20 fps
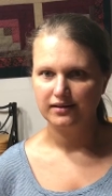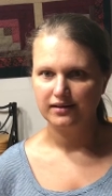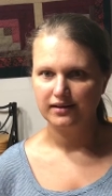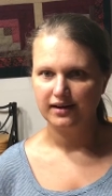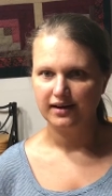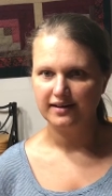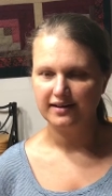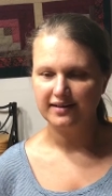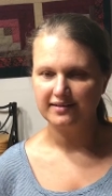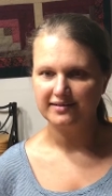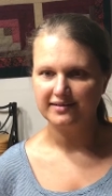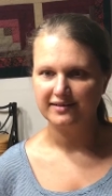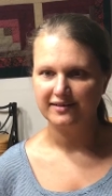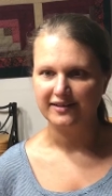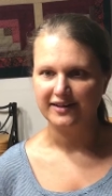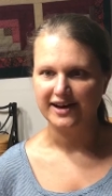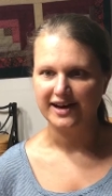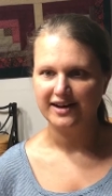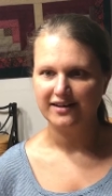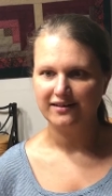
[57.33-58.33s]

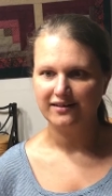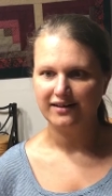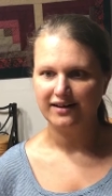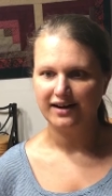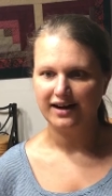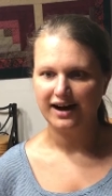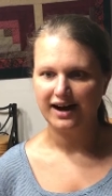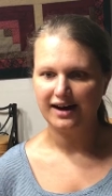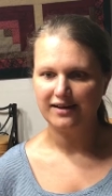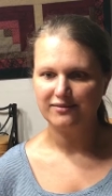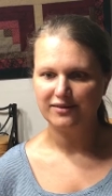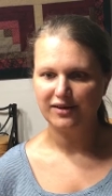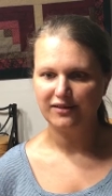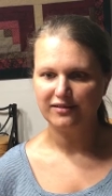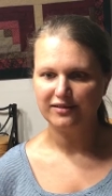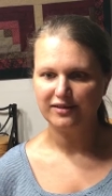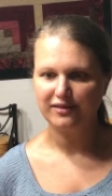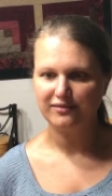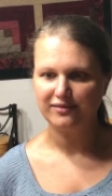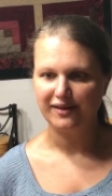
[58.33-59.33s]
Additionally, I've
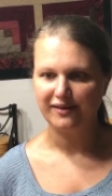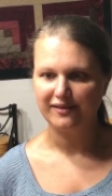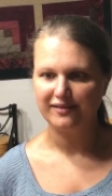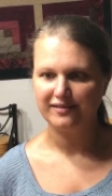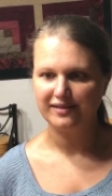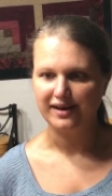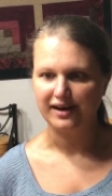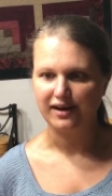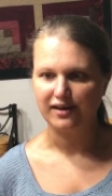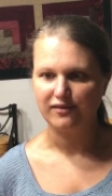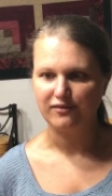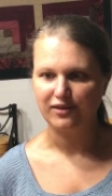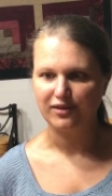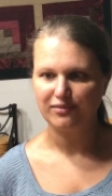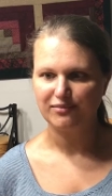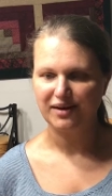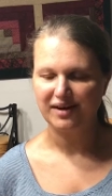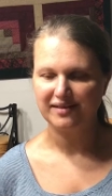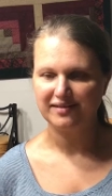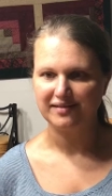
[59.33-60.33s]
also volunteered with
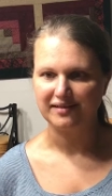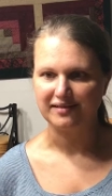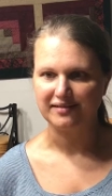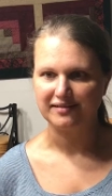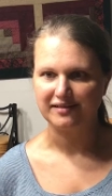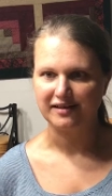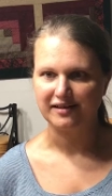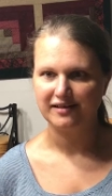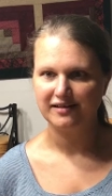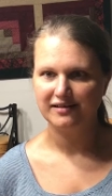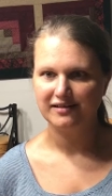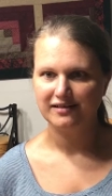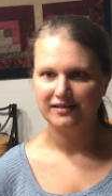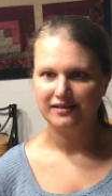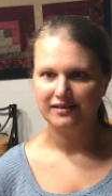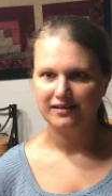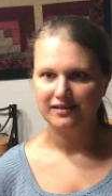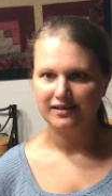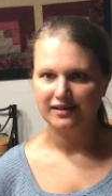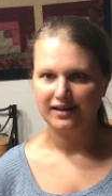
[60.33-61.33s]
my sister
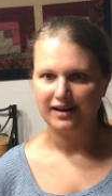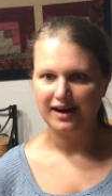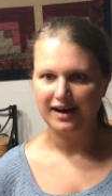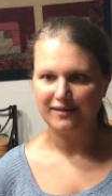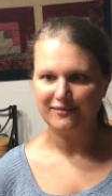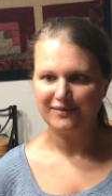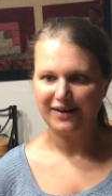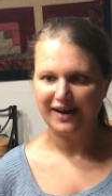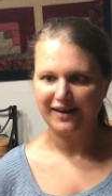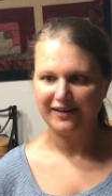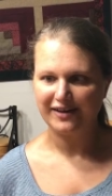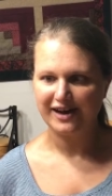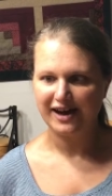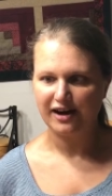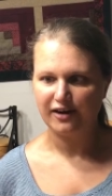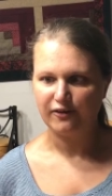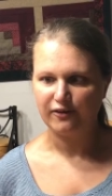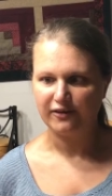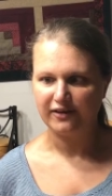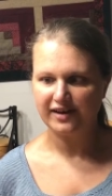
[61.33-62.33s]
at Valley
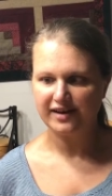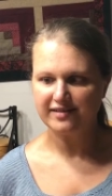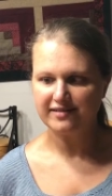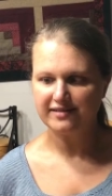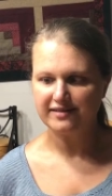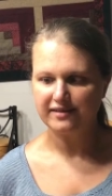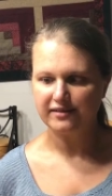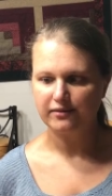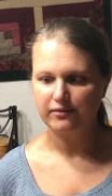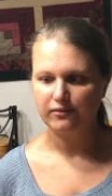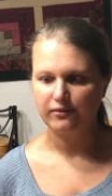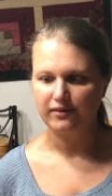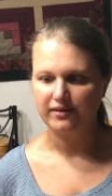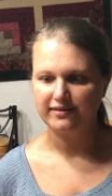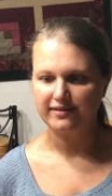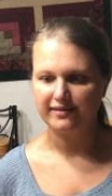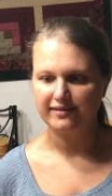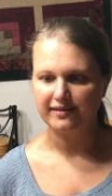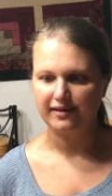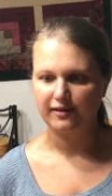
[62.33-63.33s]
Outreach, which
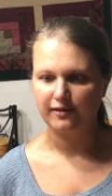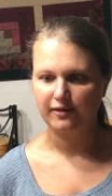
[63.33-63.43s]
is our